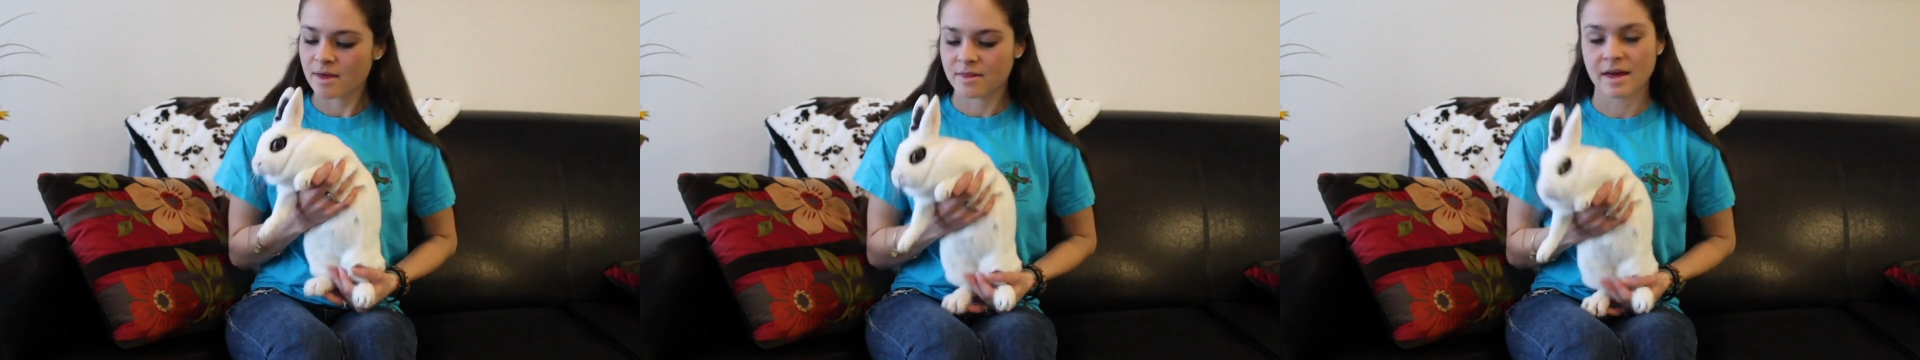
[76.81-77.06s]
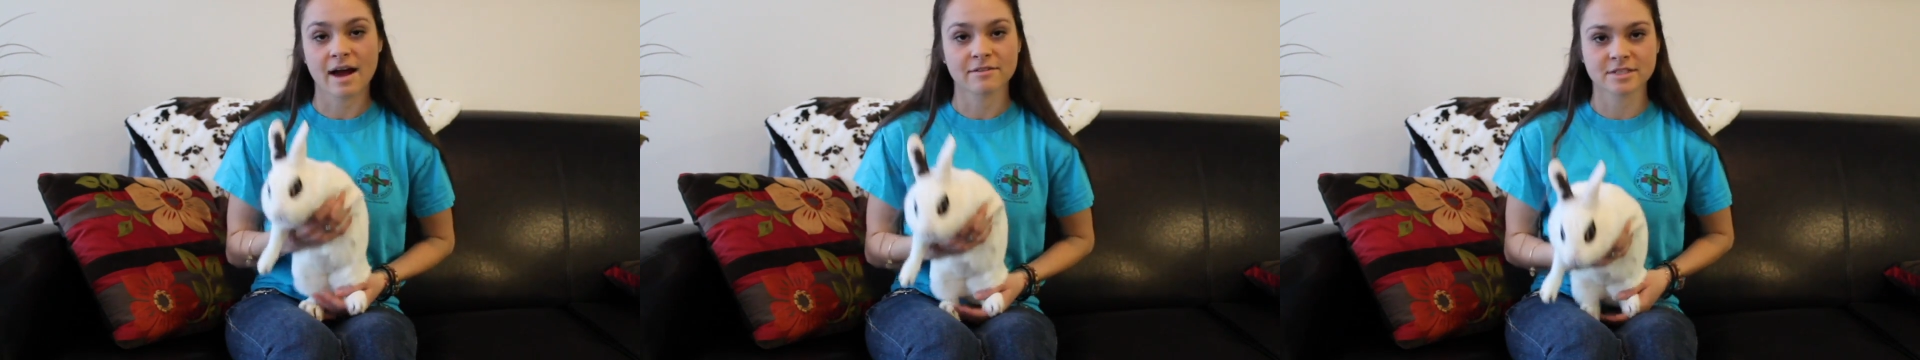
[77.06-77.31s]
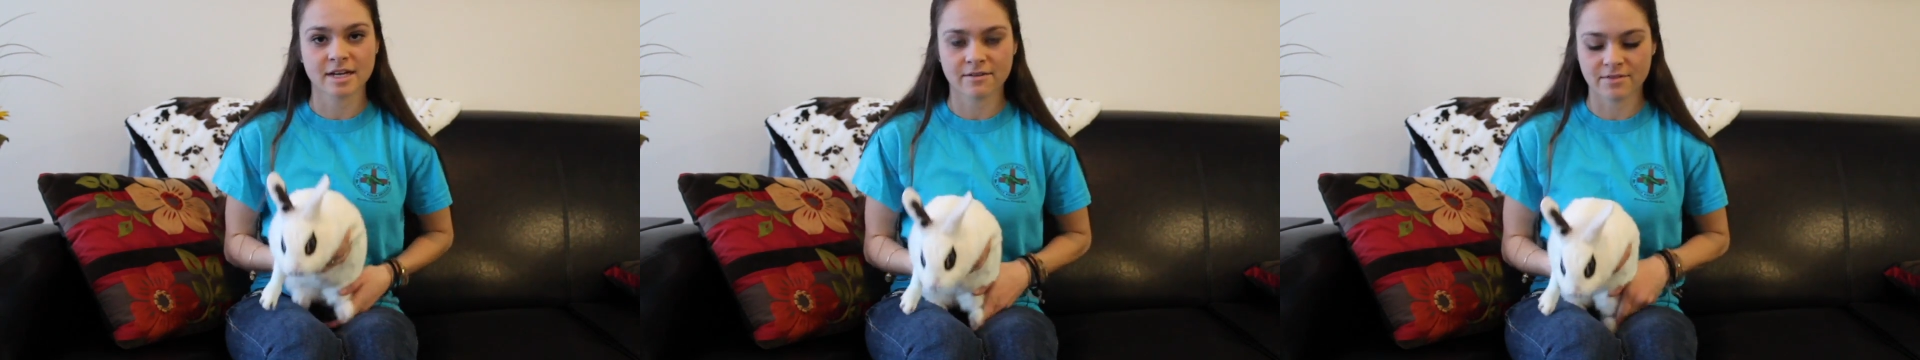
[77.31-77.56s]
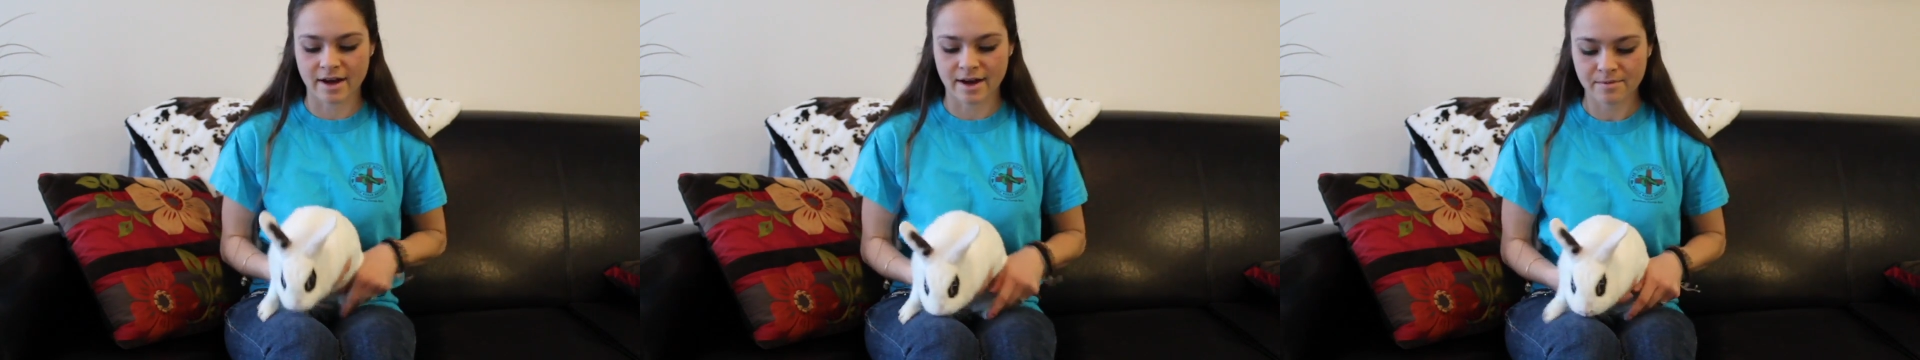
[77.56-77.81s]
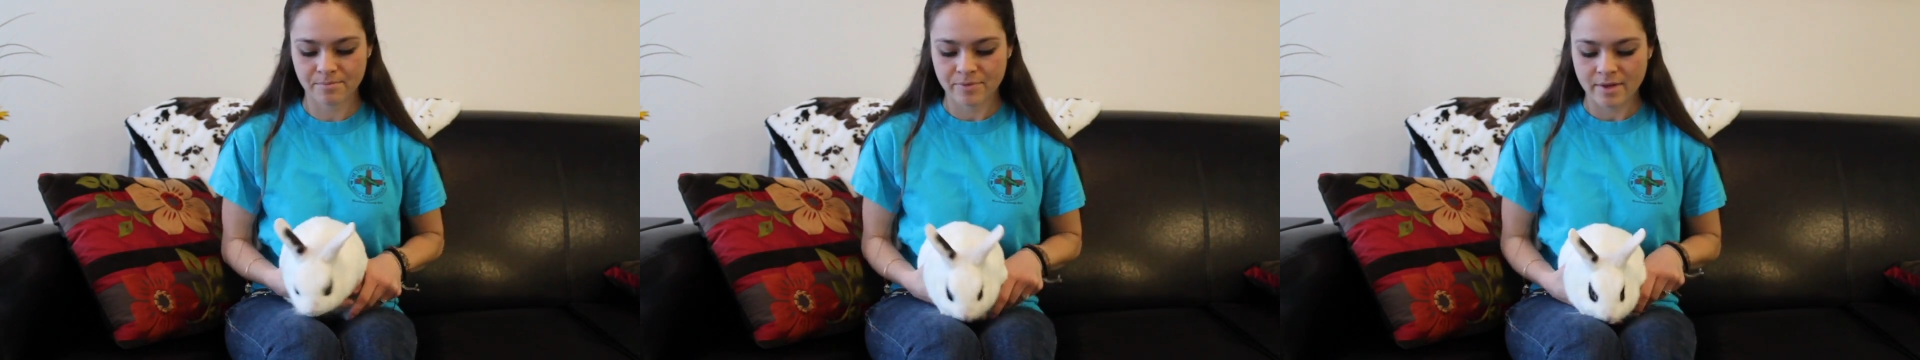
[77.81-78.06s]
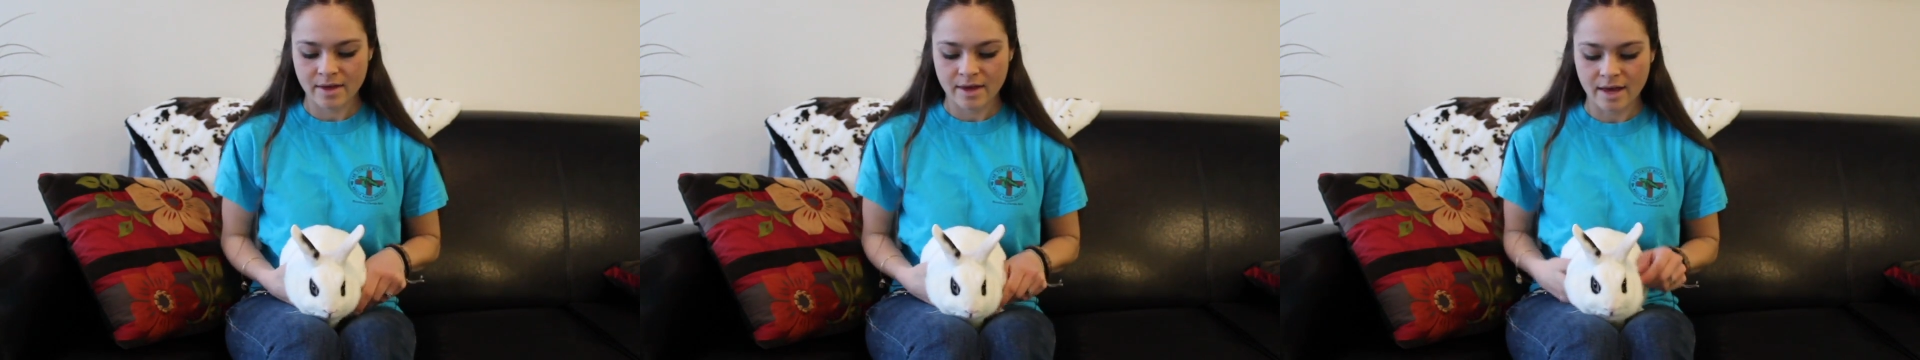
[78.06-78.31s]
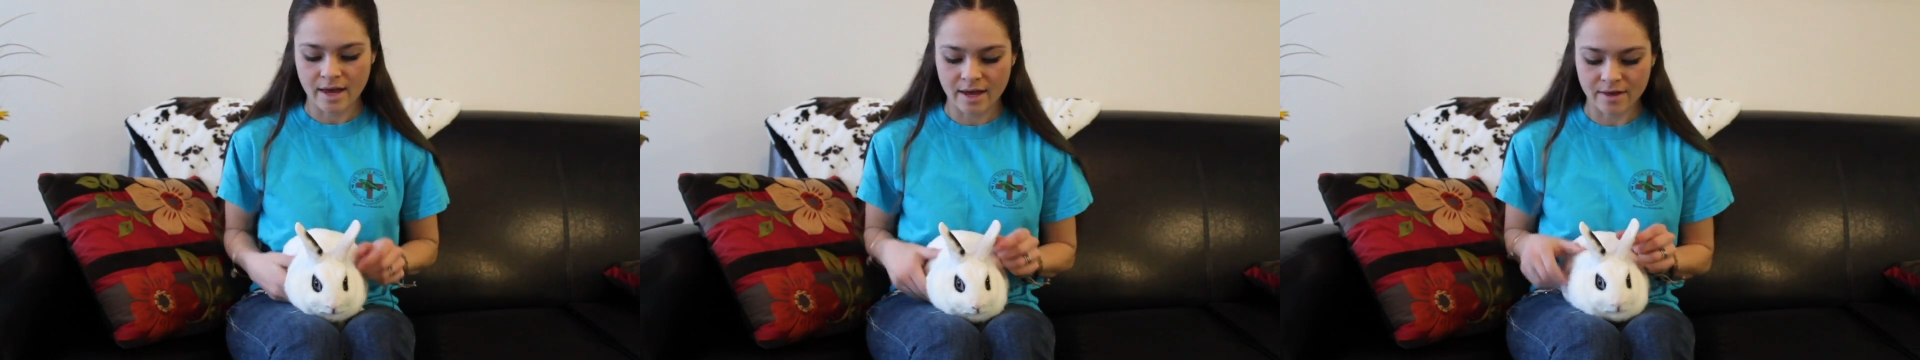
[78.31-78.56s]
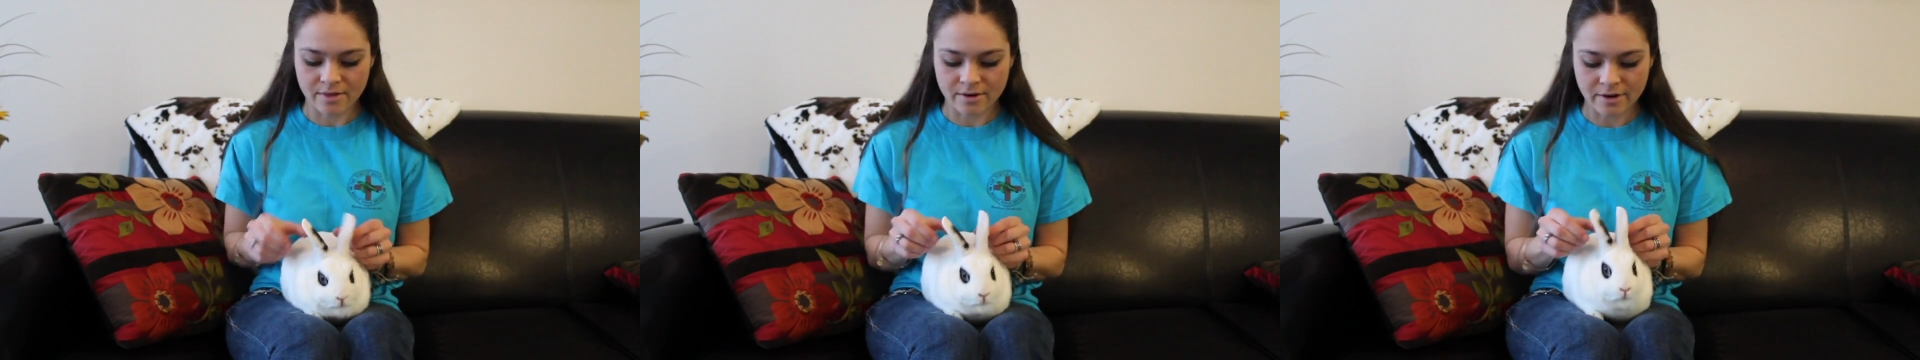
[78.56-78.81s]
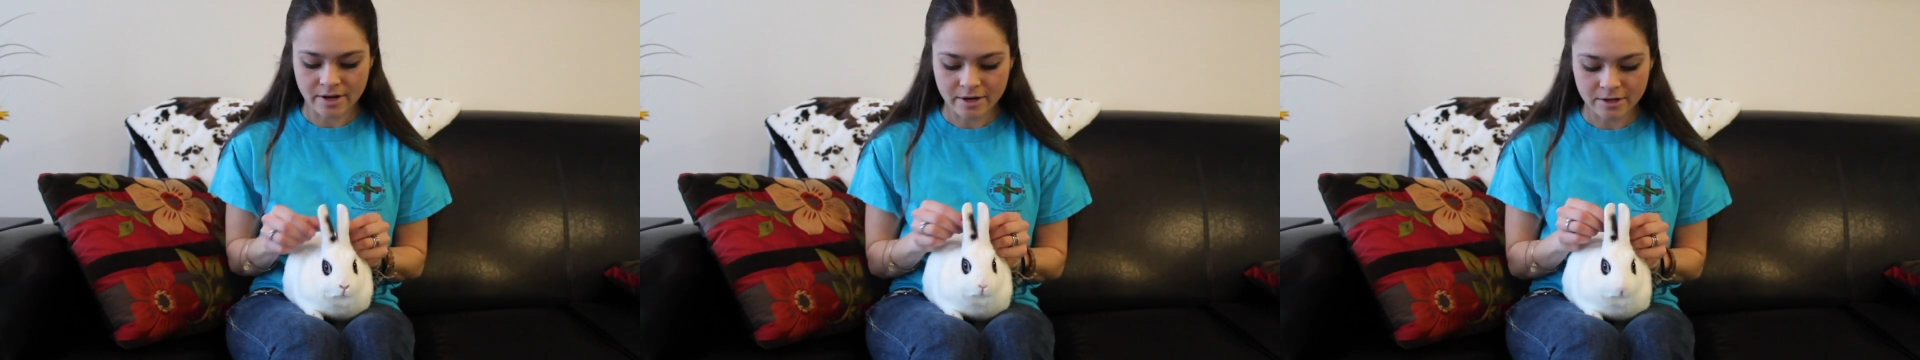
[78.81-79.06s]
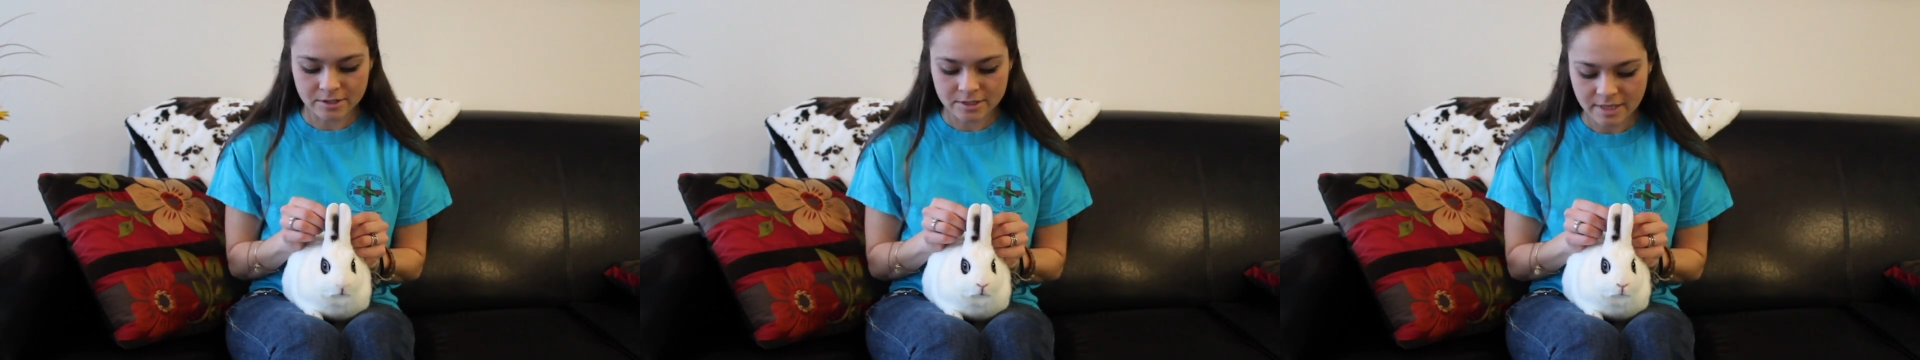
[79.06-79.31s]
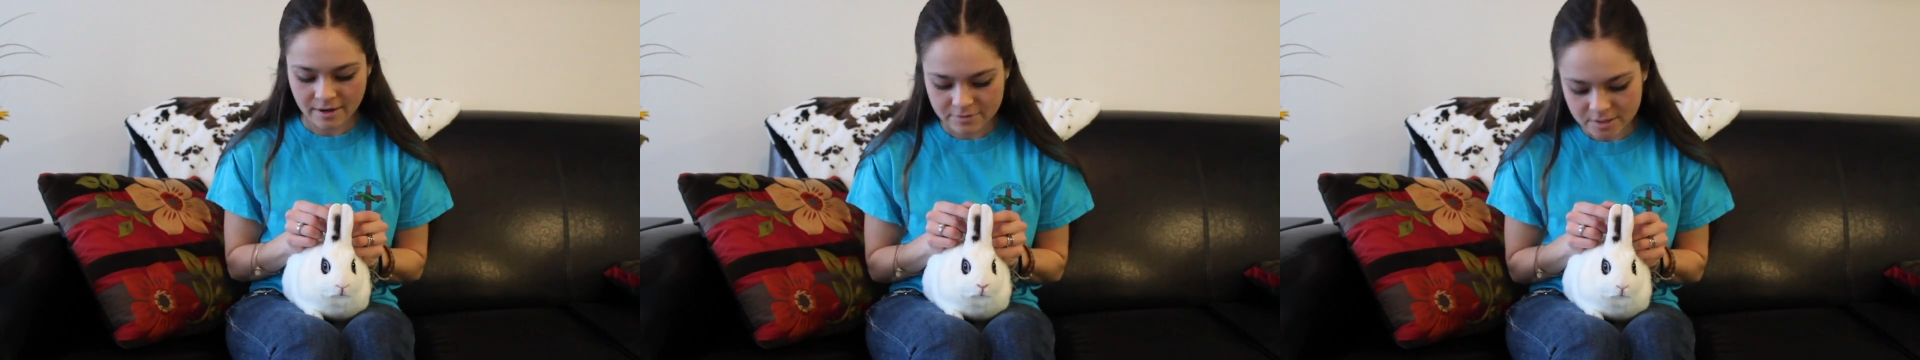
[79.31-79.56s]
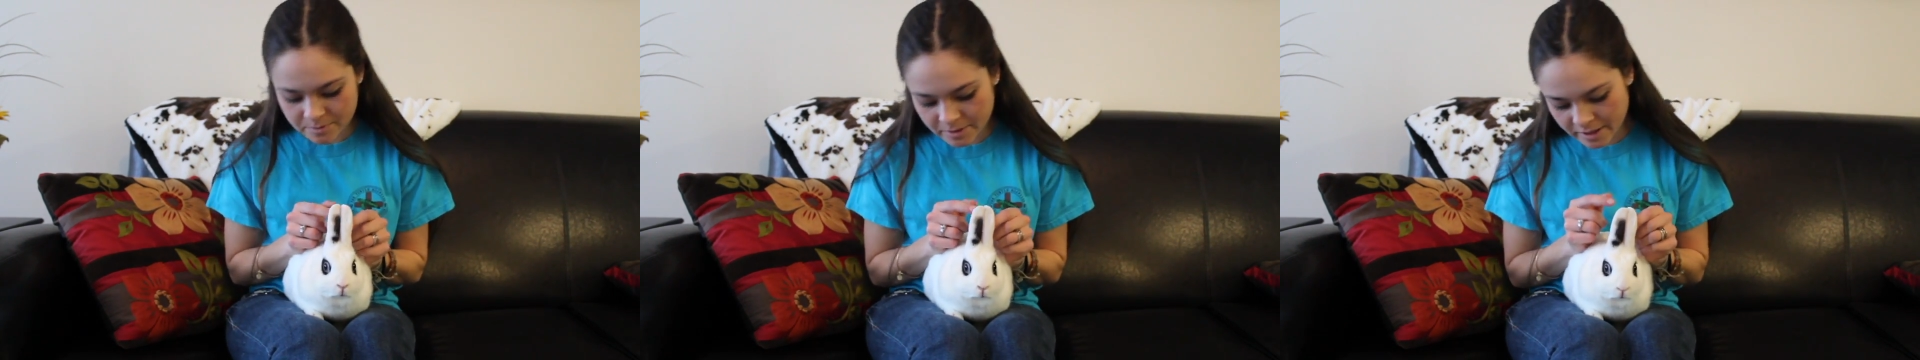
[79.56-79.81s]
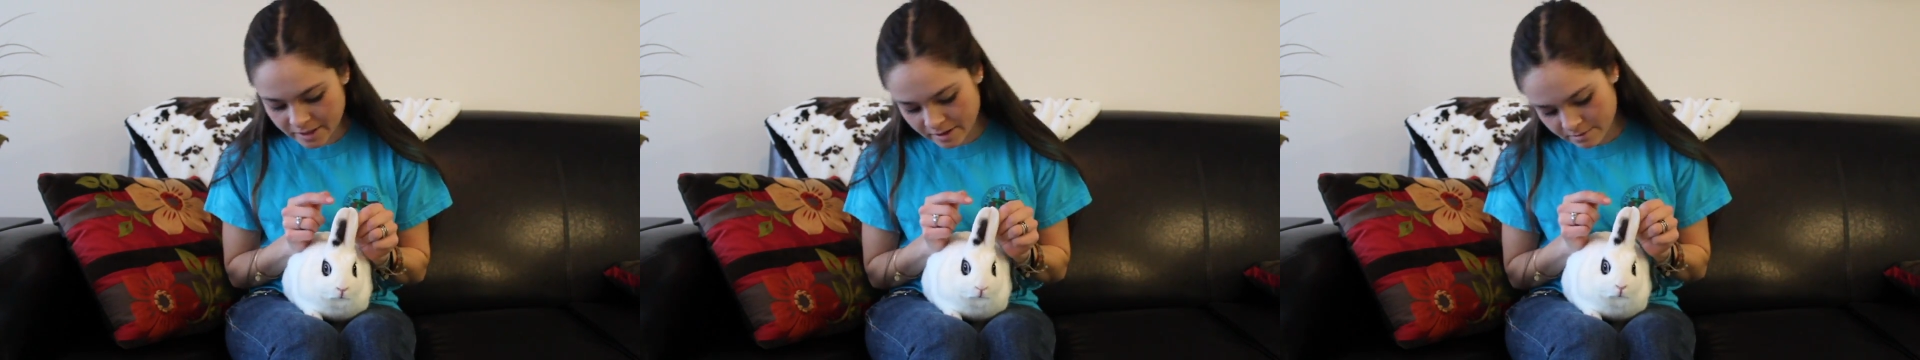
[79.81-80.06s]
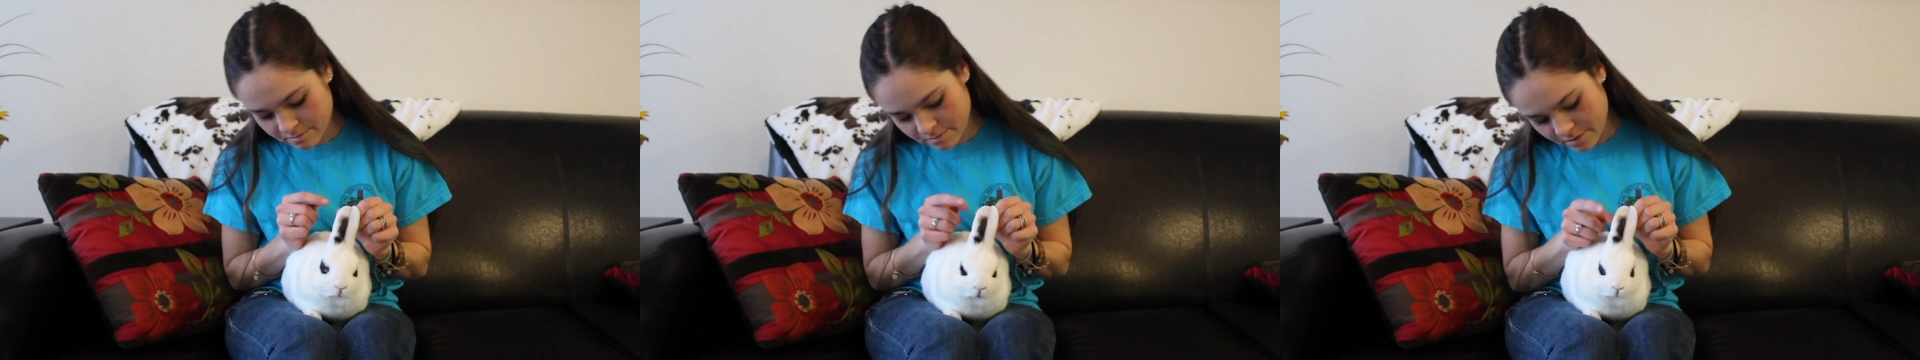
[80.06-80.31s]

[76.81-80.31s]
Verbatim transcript: They have to have that. And their ears have to be,